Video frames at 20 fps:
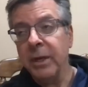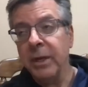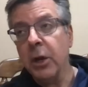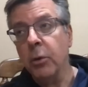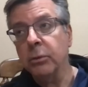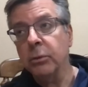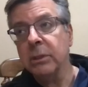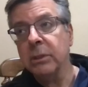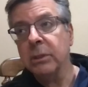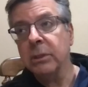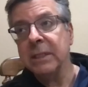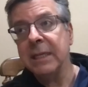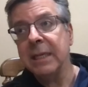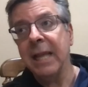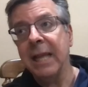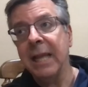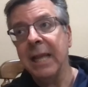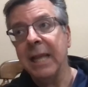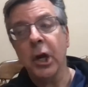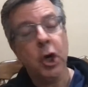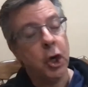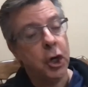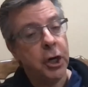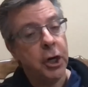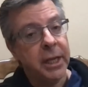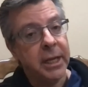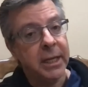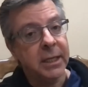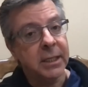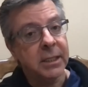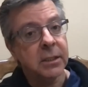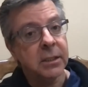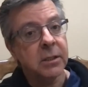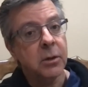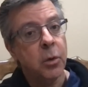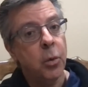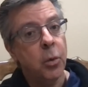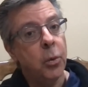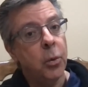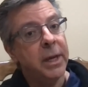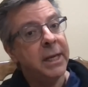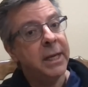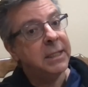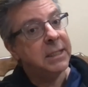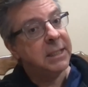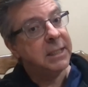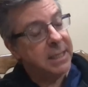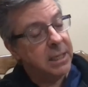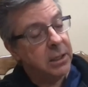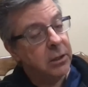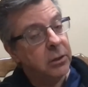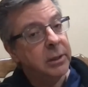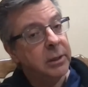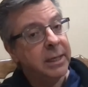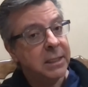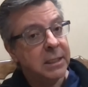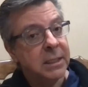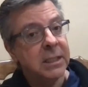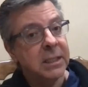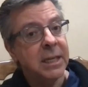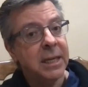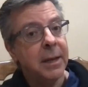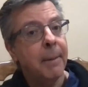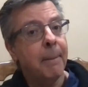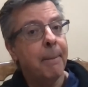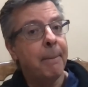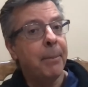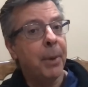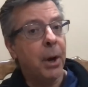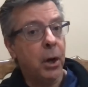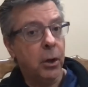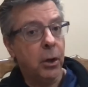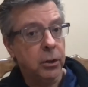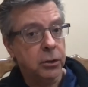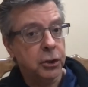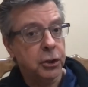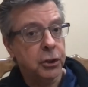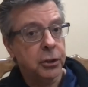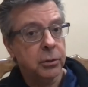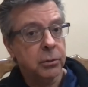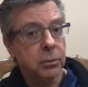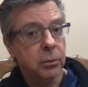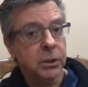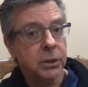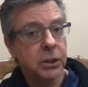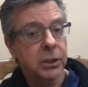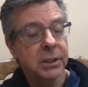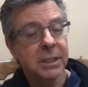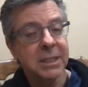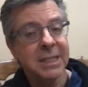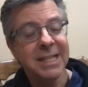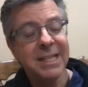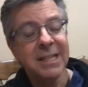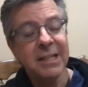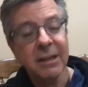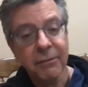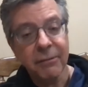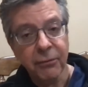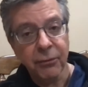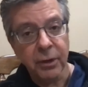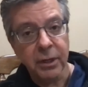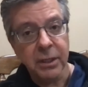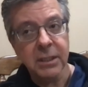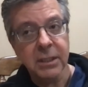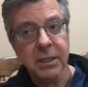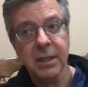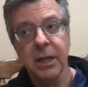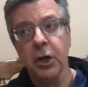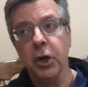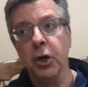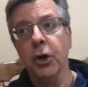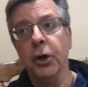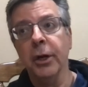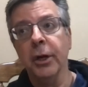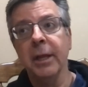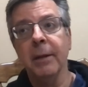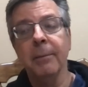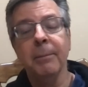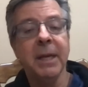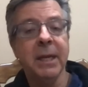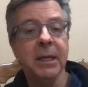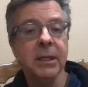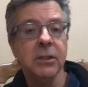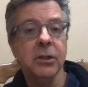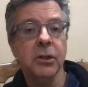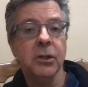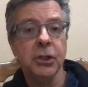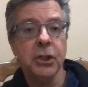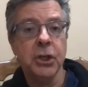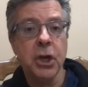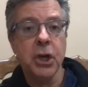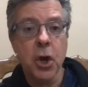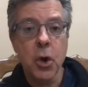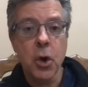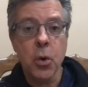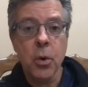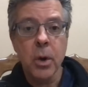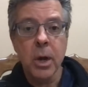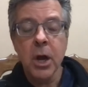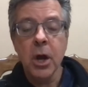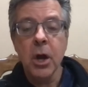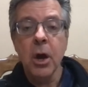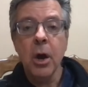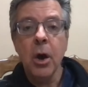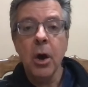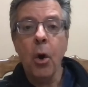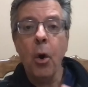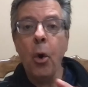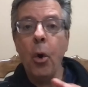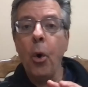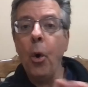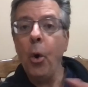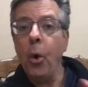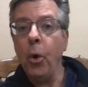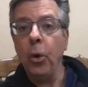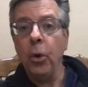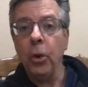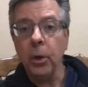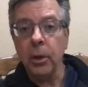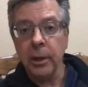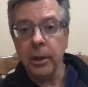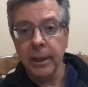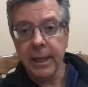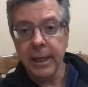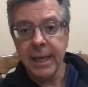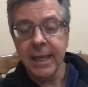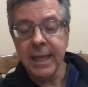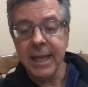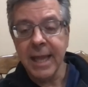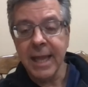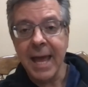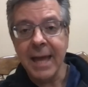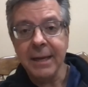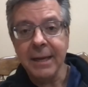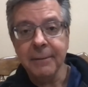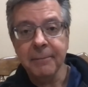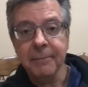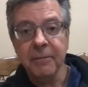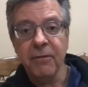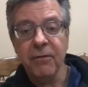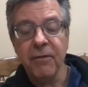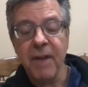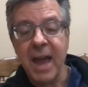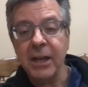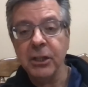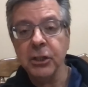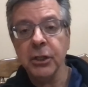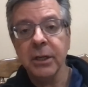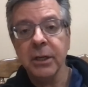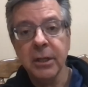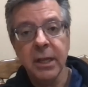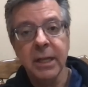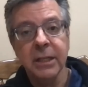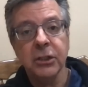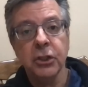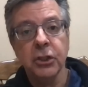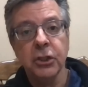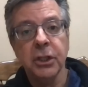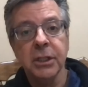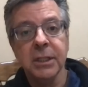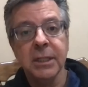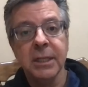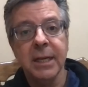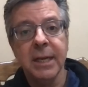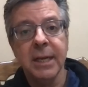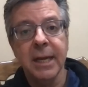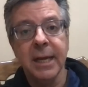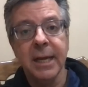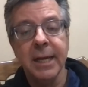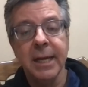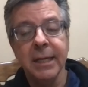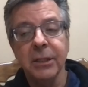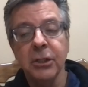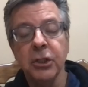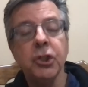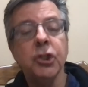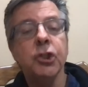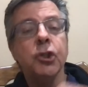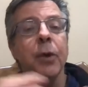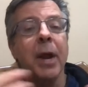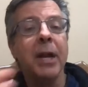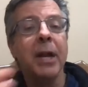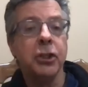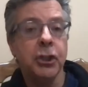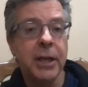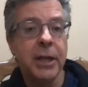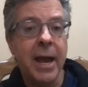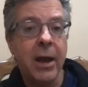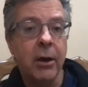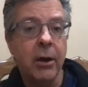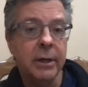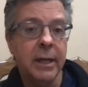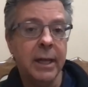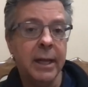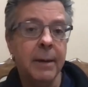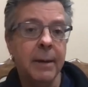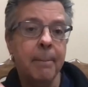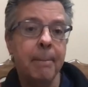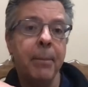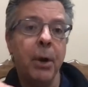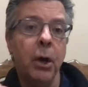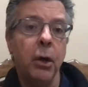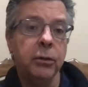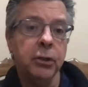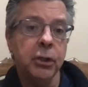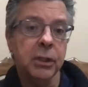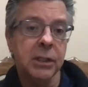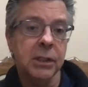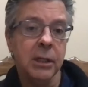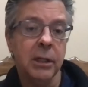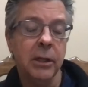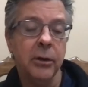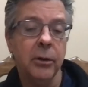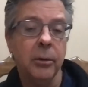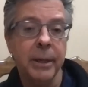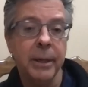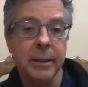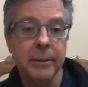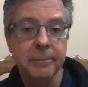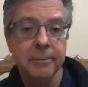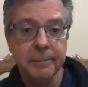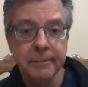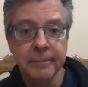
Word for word: we don't see a lot of hernias, we still can see a bulge, which is different than a hernia because there's no hole in that fascia. It's just uh, stretched out and it bulges a little bit.